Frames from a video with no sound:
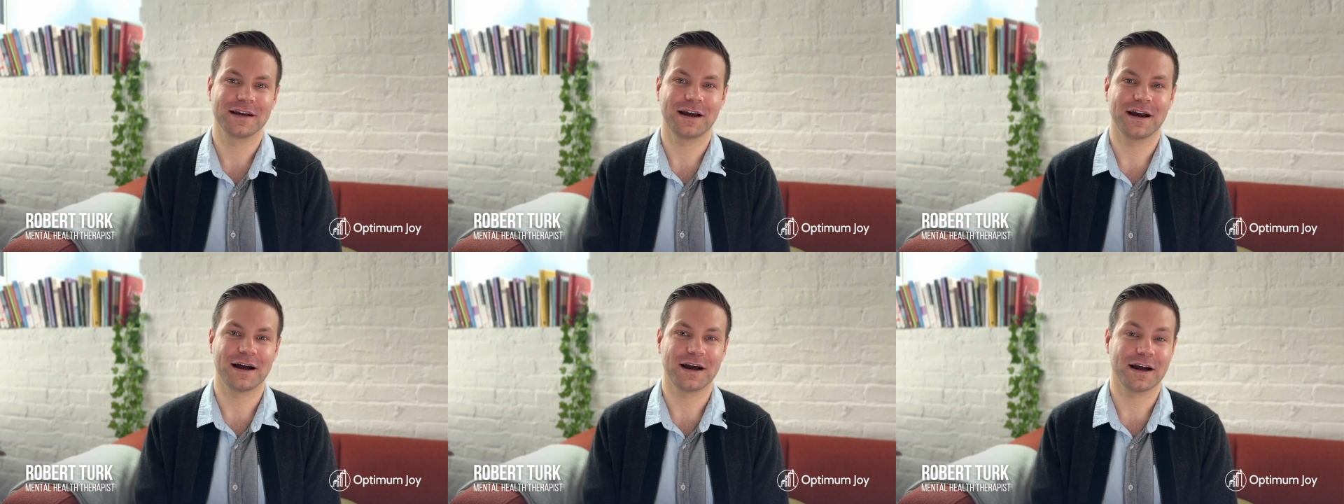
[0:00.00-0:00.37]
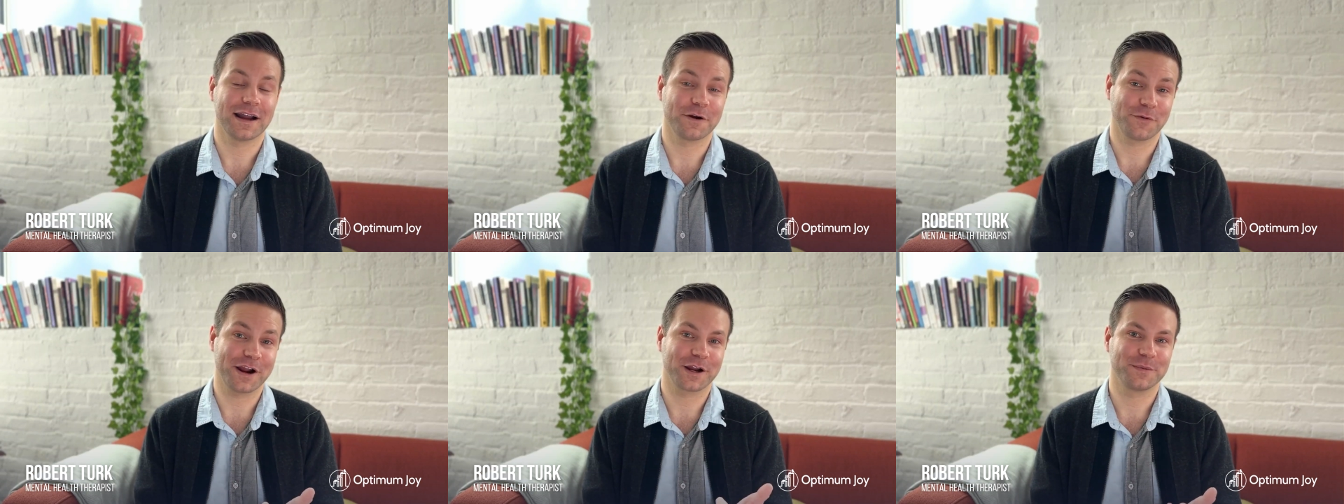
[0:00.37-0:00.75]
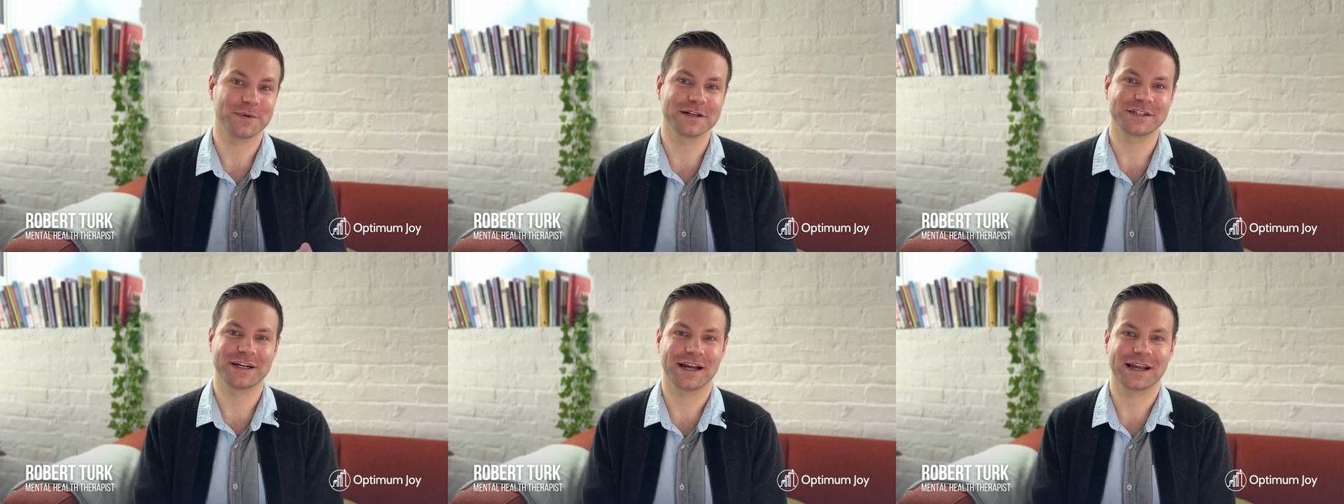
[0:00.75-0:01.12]
I
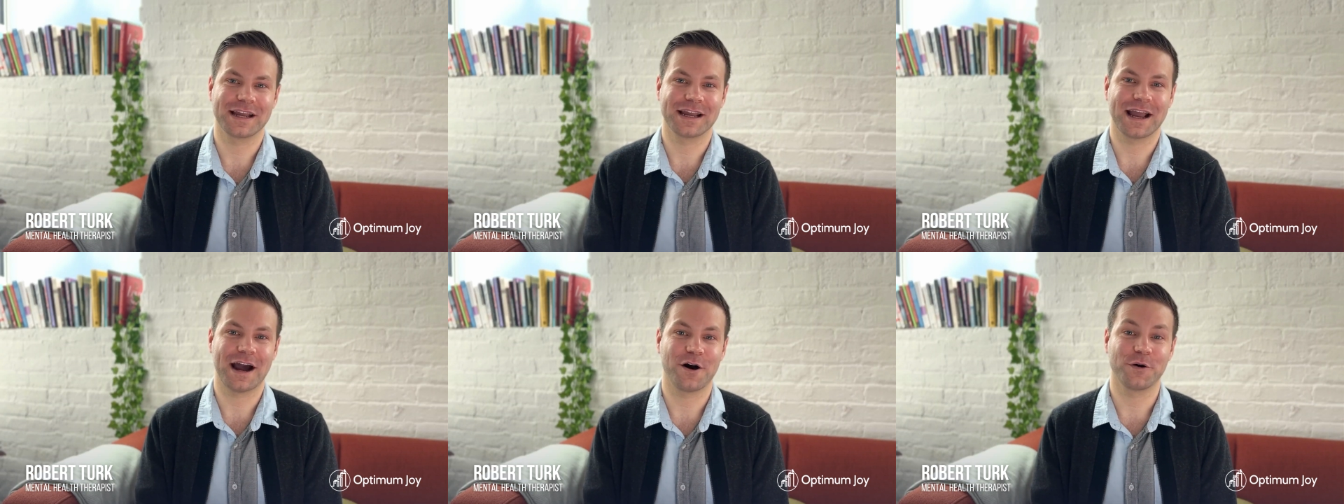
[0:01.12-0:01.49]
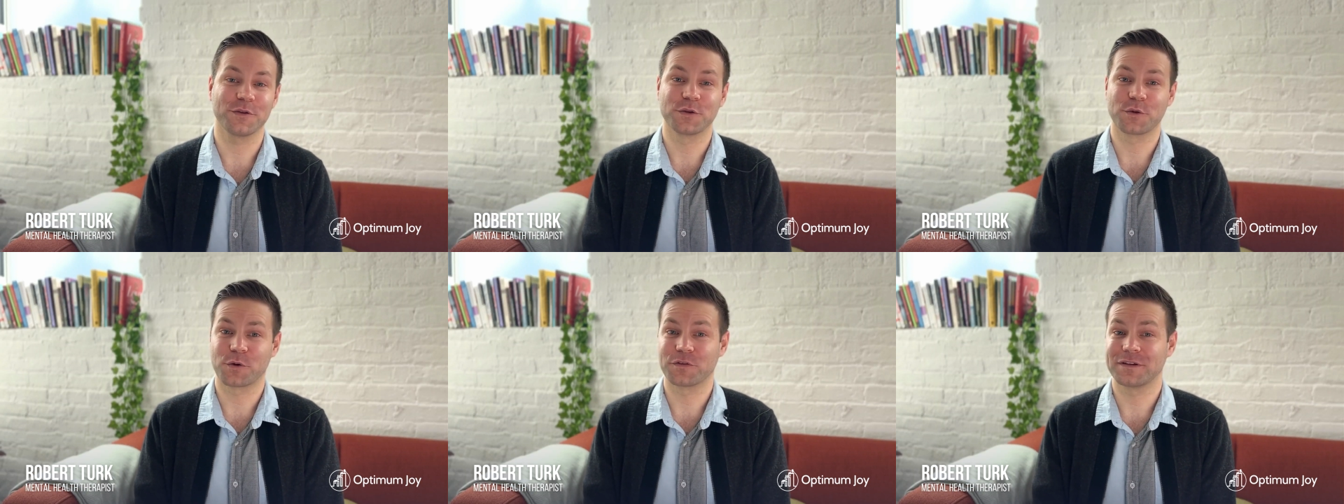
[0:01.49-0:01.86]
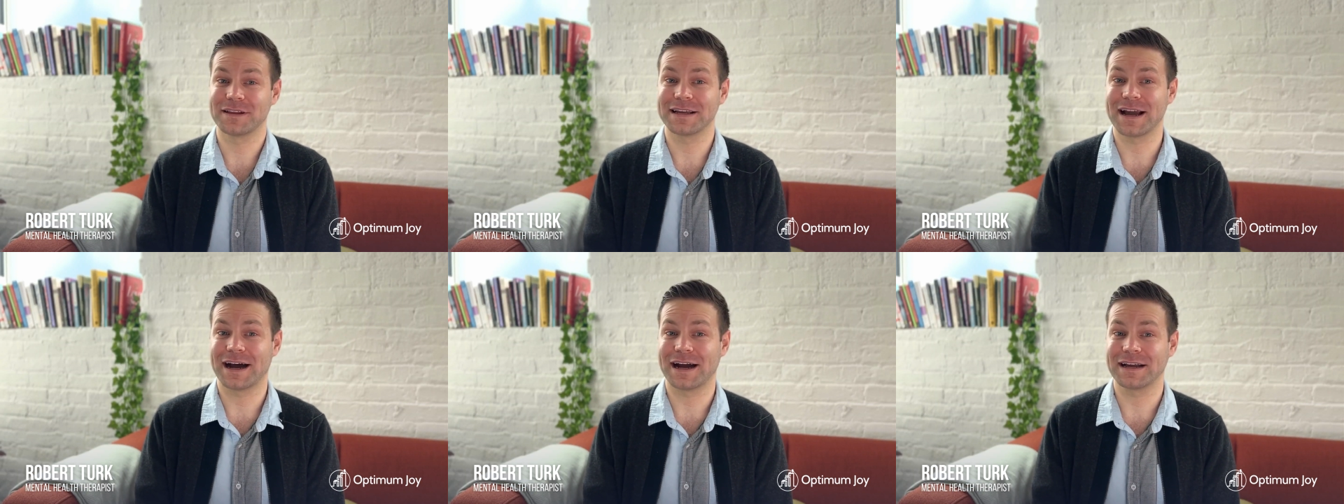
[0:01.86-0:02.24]
recommend checking out
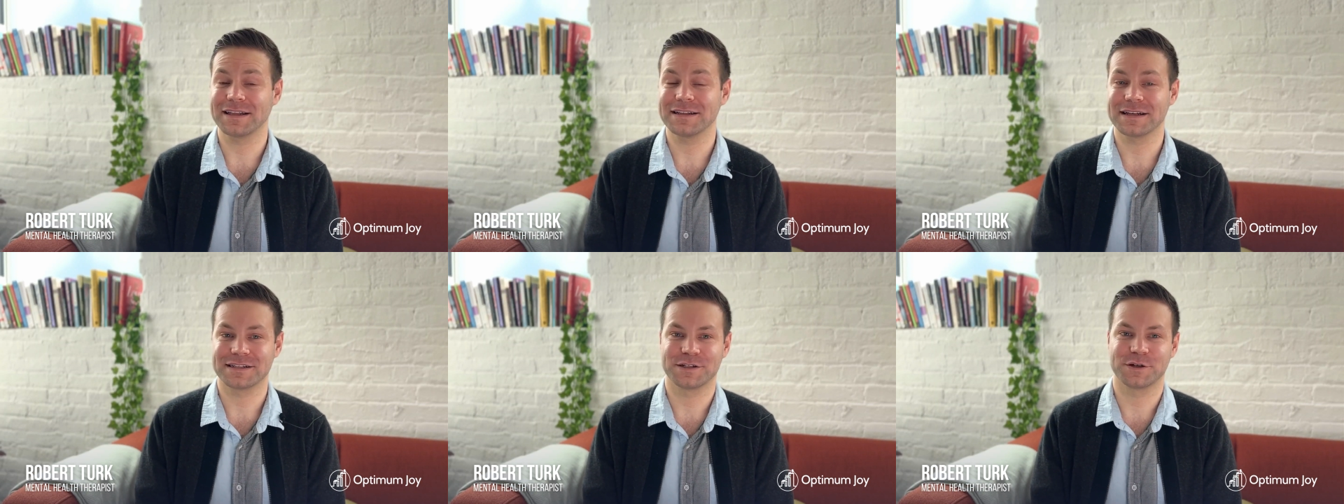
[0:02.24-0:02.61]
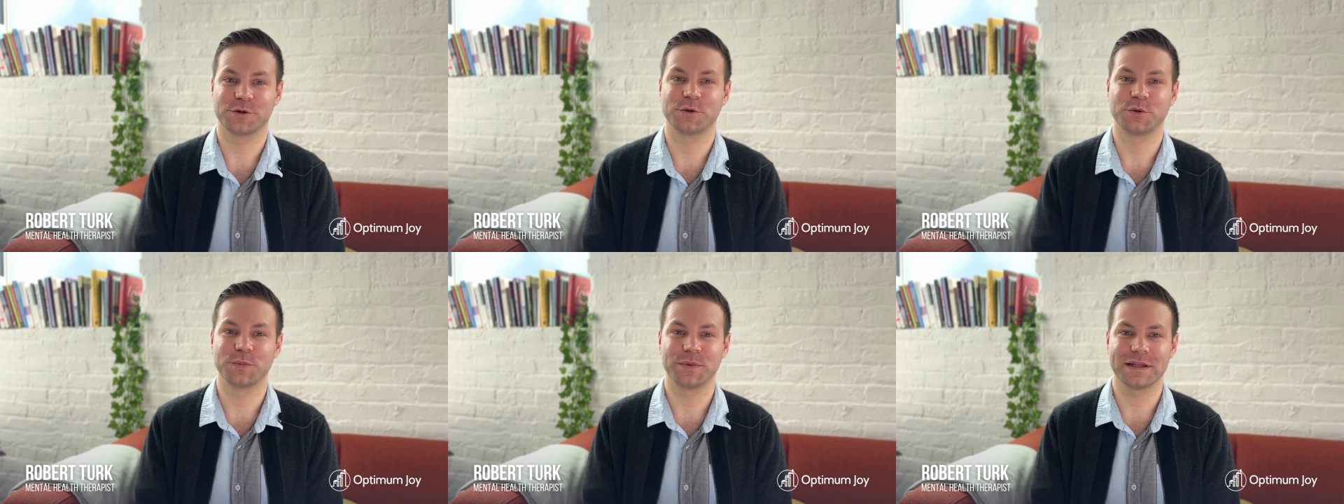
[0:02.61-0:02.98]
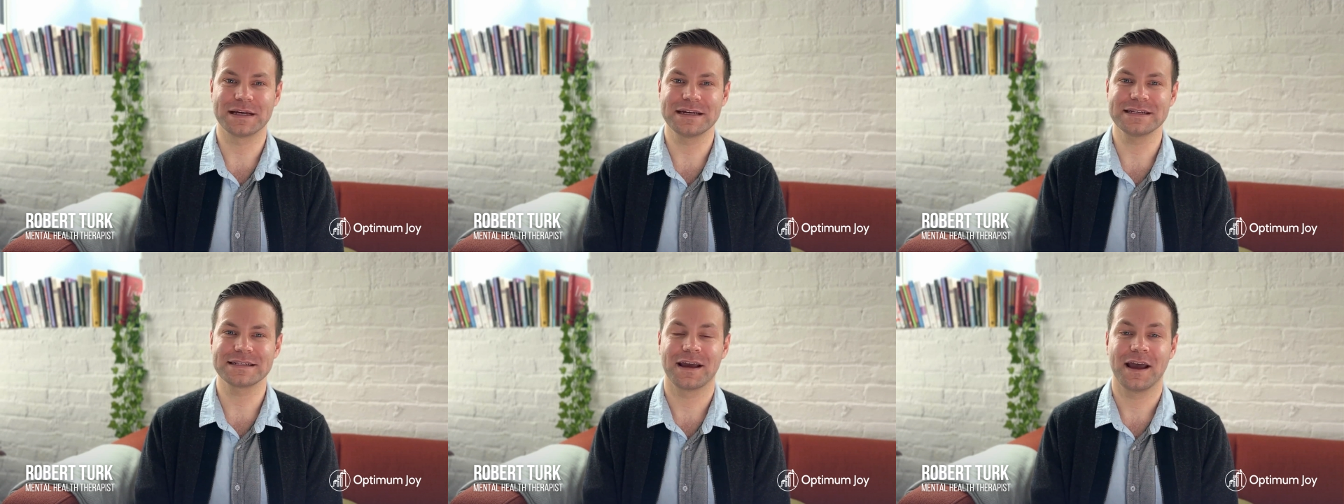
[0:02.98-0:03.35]
Northerly Island. That's a cool
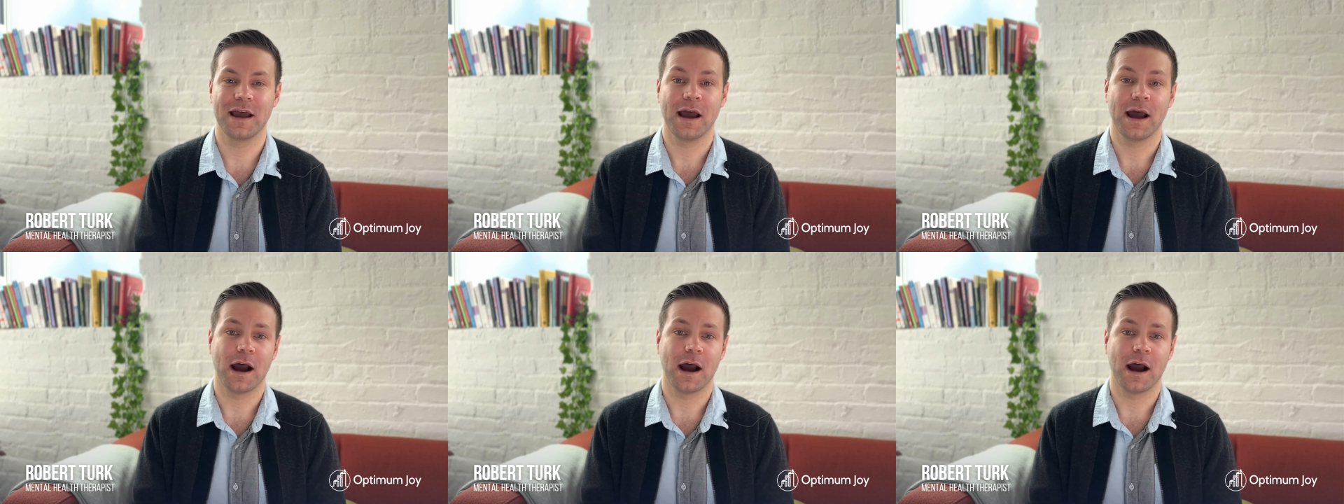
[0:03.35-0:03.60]
place.